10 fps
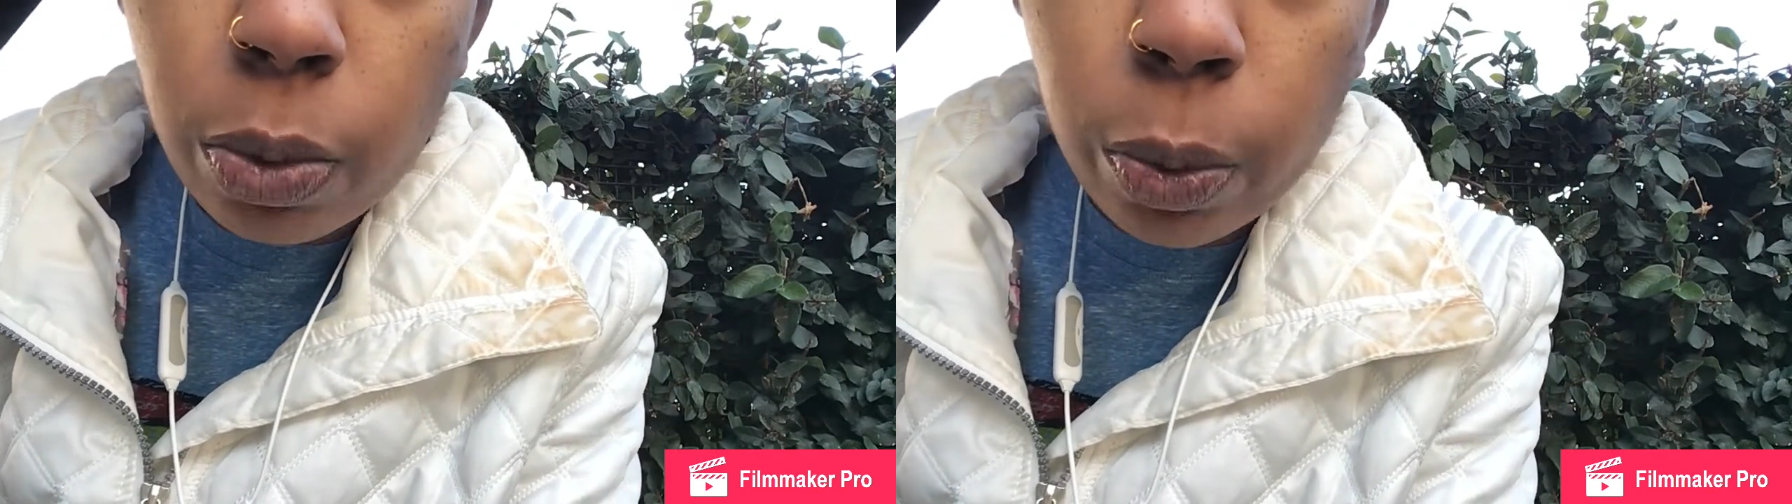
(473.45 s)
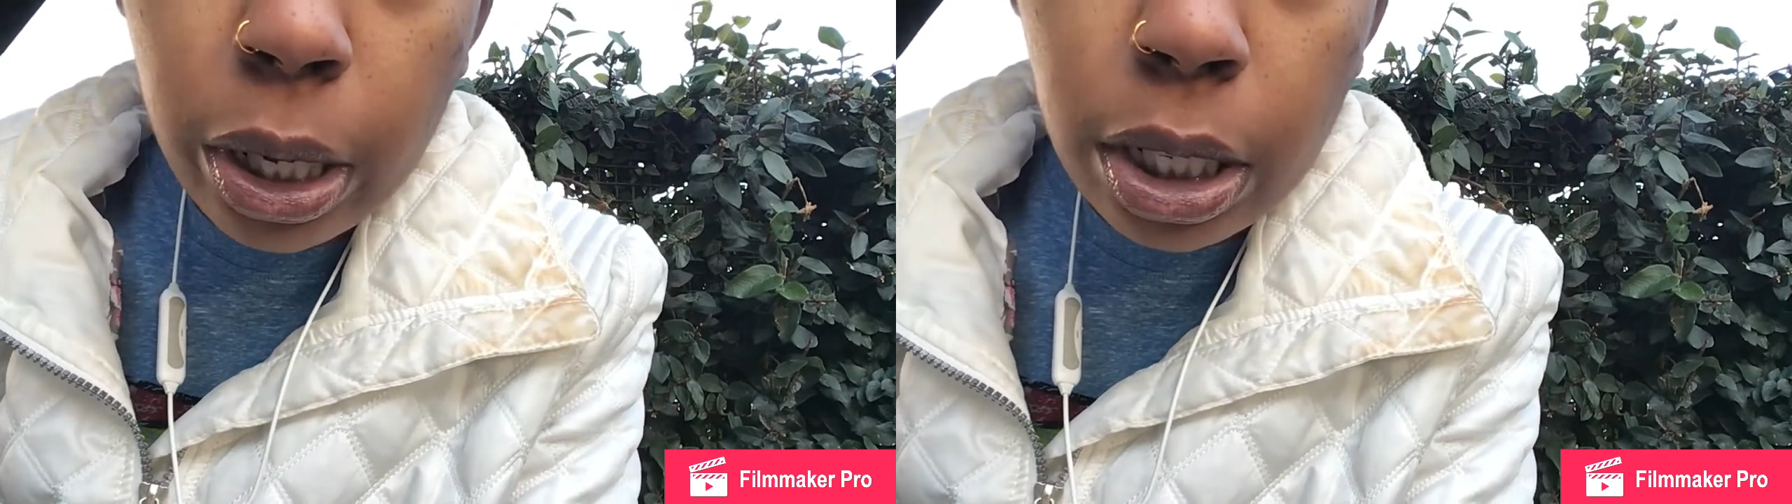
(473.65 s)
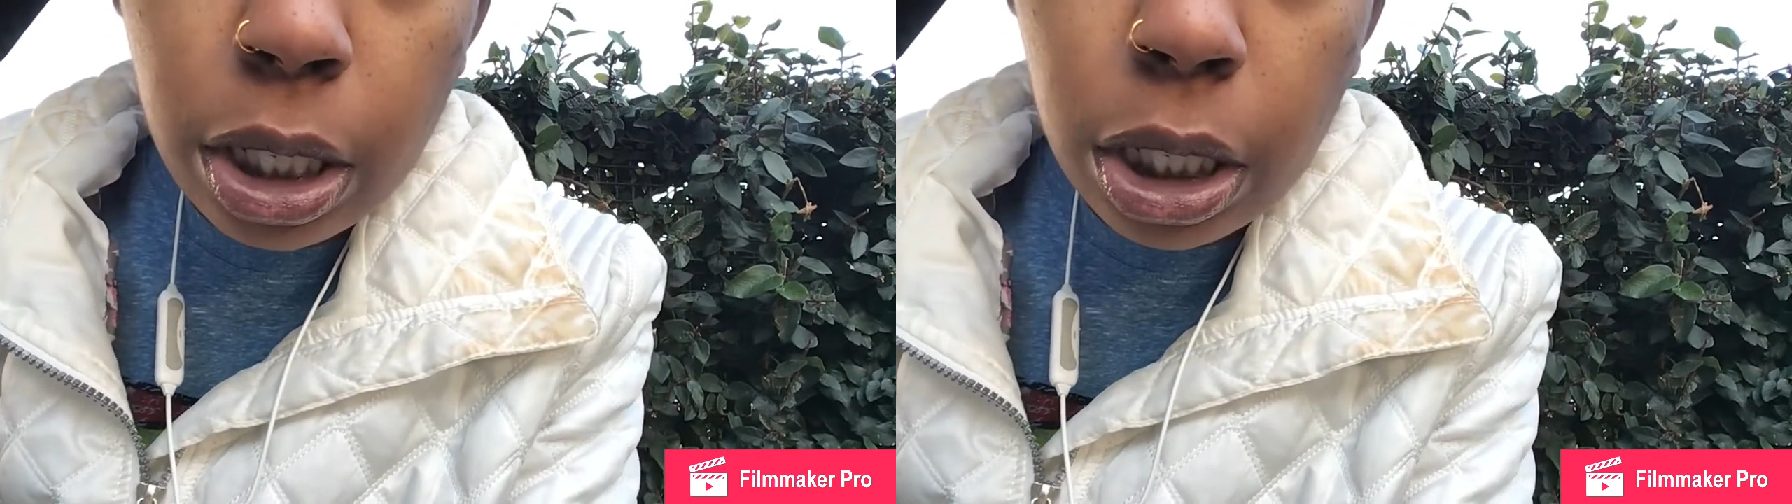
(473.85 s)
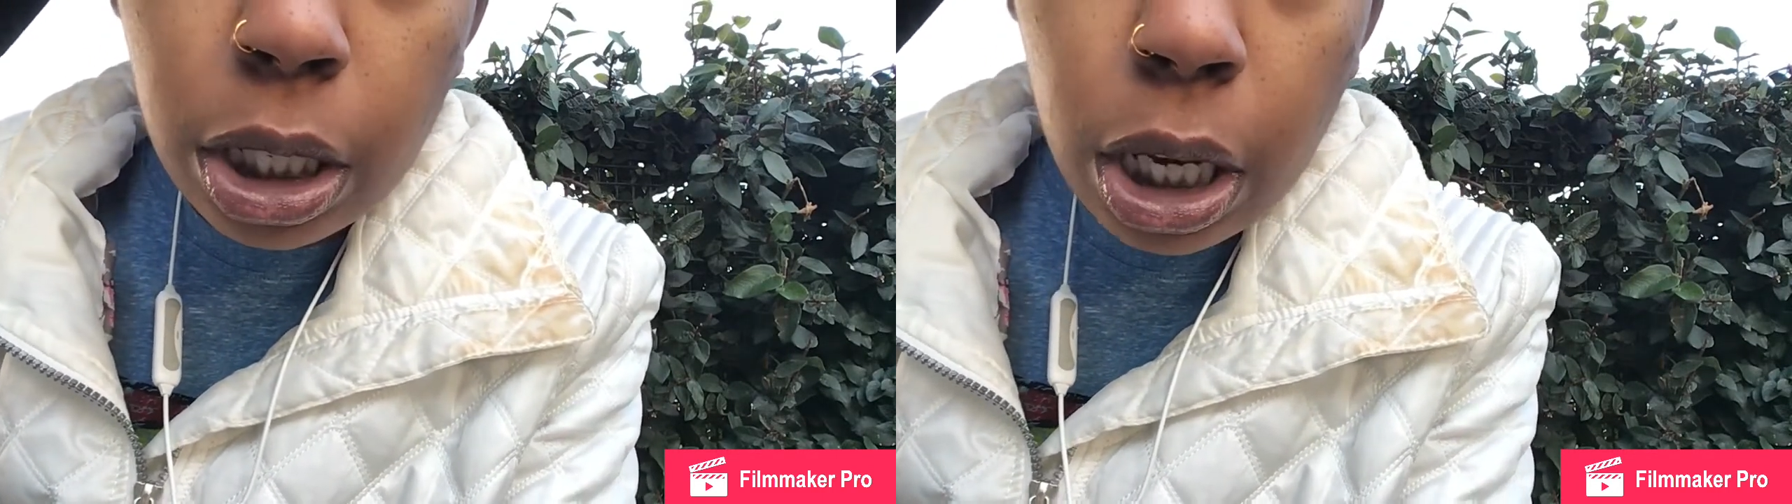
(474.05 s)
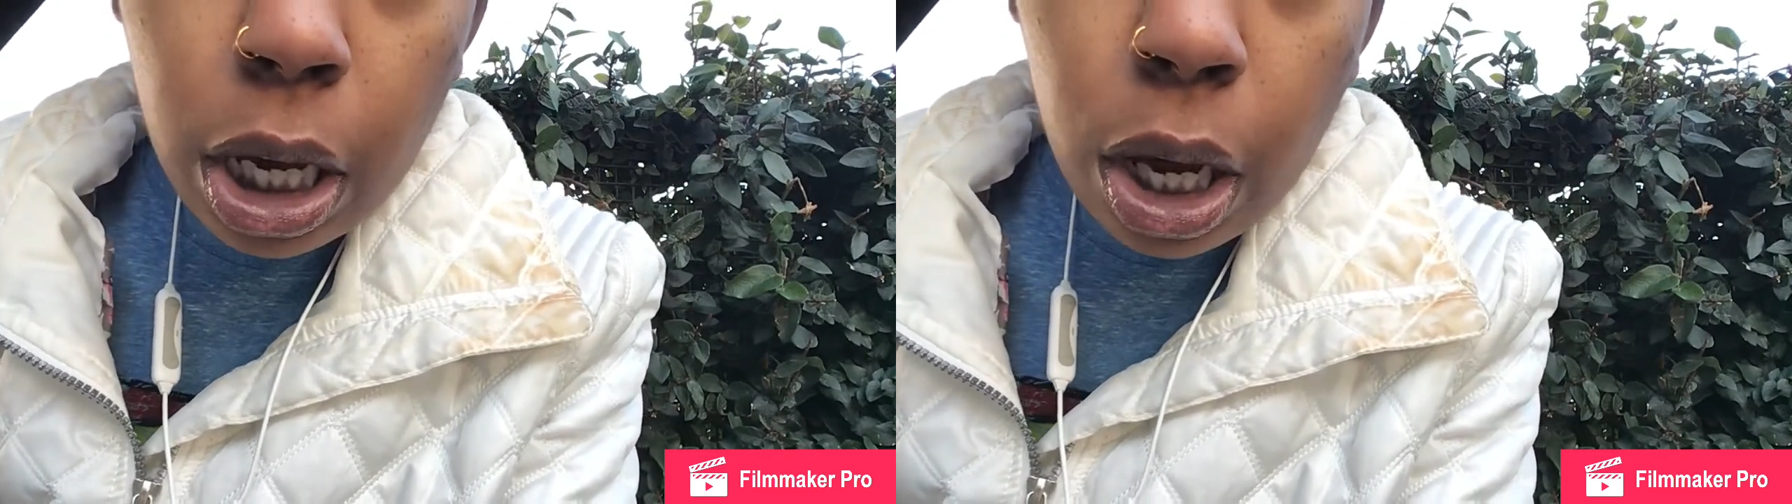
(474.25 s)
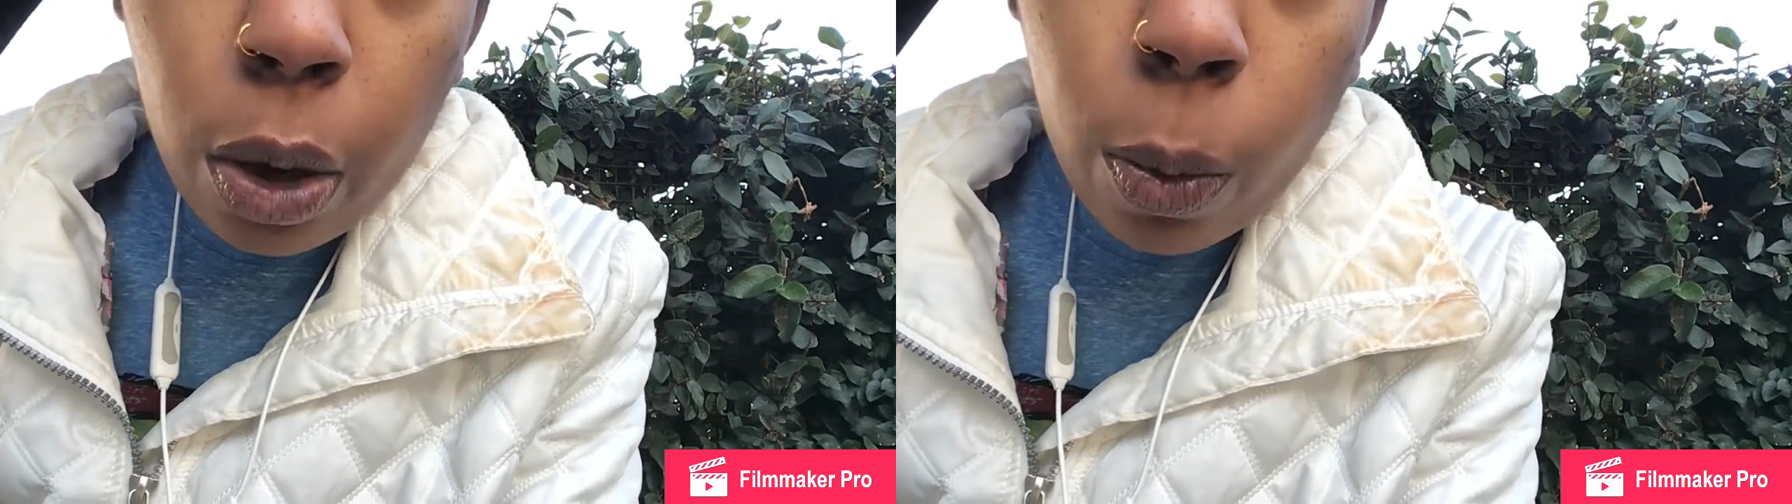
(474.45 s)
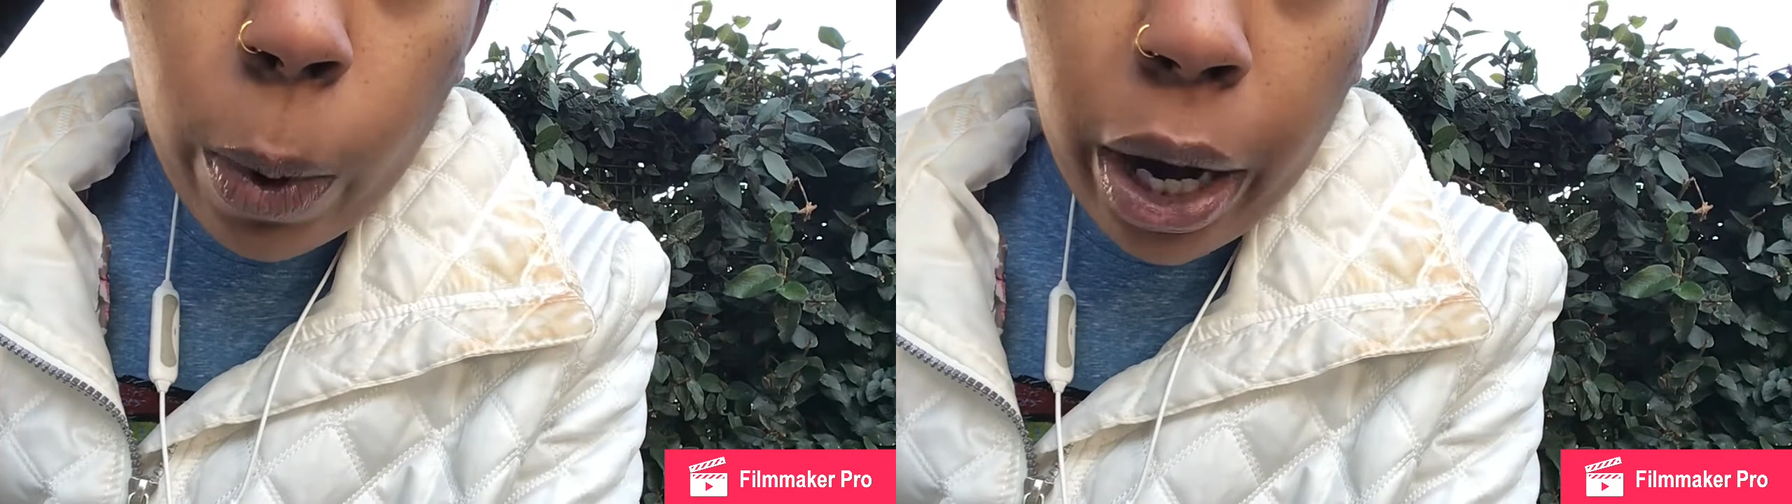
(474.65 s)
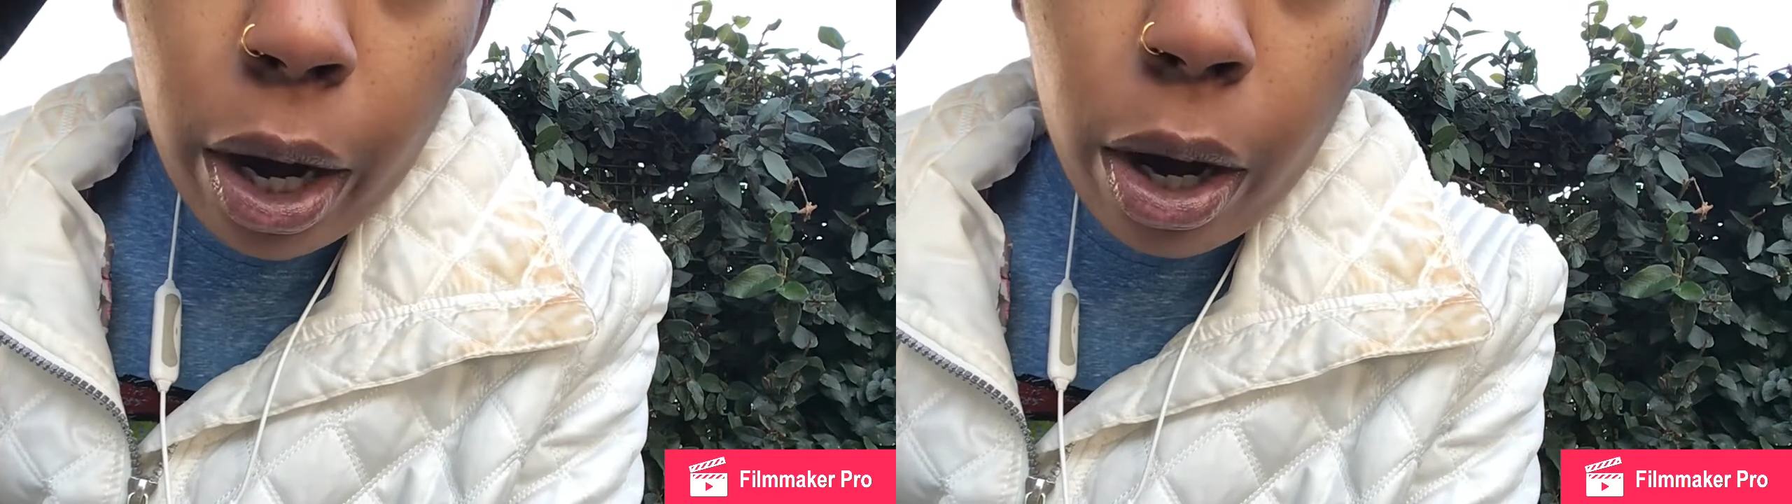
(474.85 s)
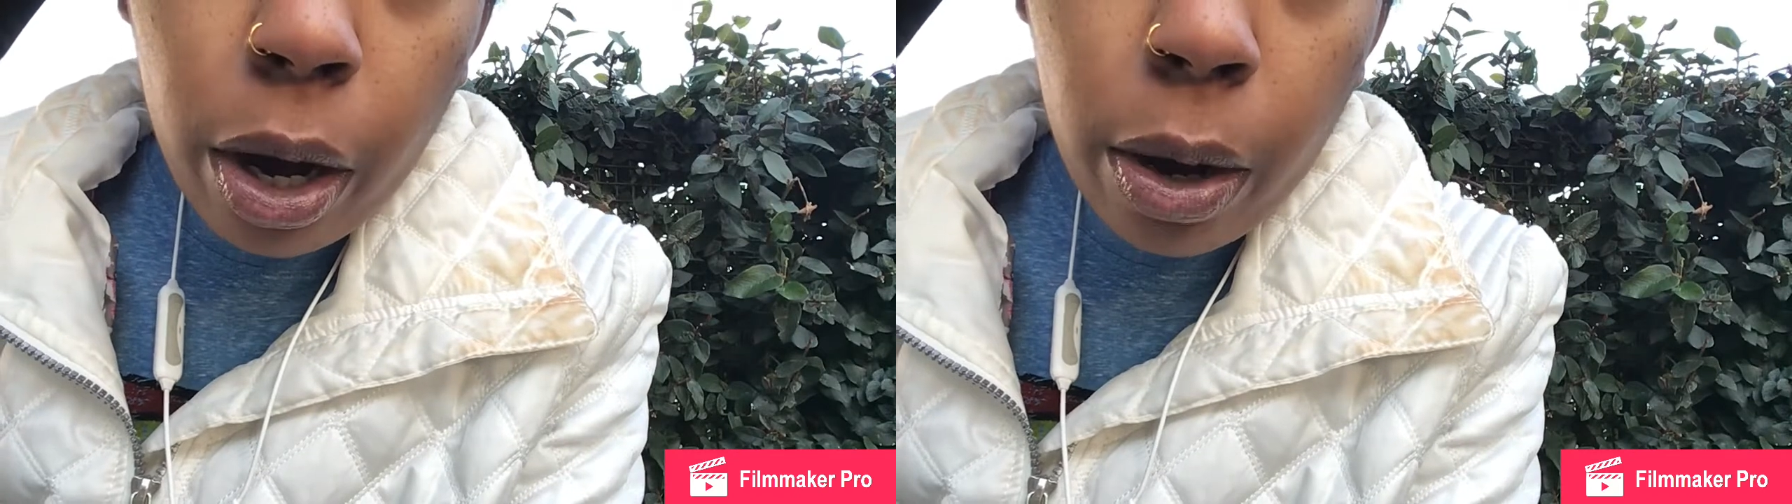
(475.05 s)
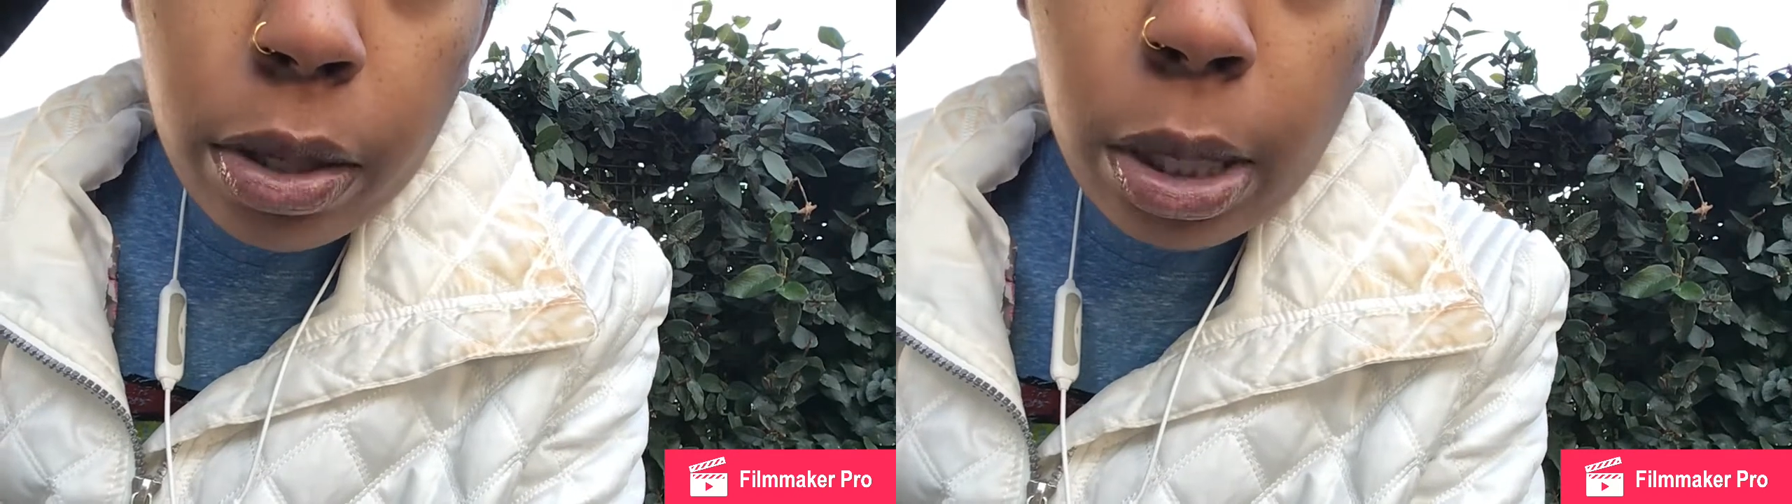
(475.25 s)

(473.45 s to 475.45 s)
where